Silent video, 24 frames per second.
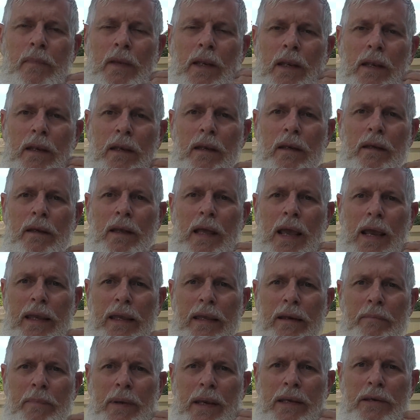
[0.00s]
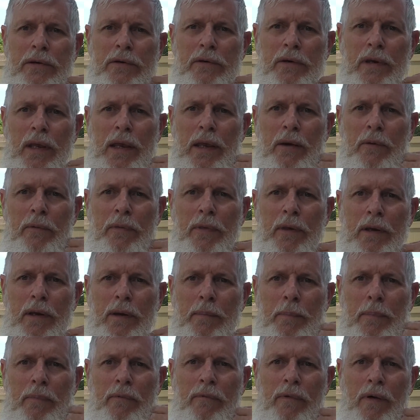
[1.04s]
And that can make your day with a
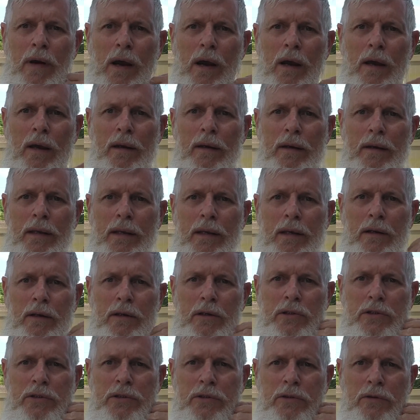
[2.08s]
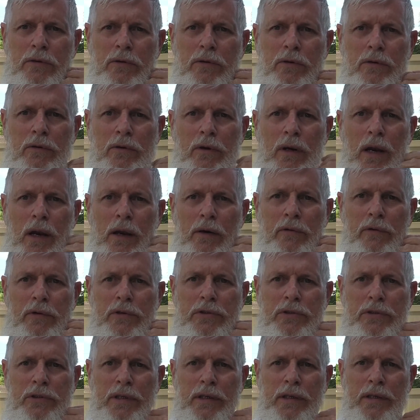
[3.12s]
cup of hot English or
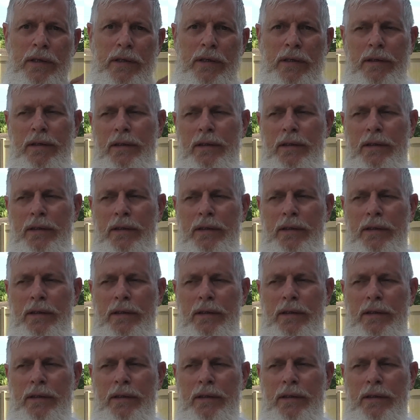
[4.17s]
Irish tea.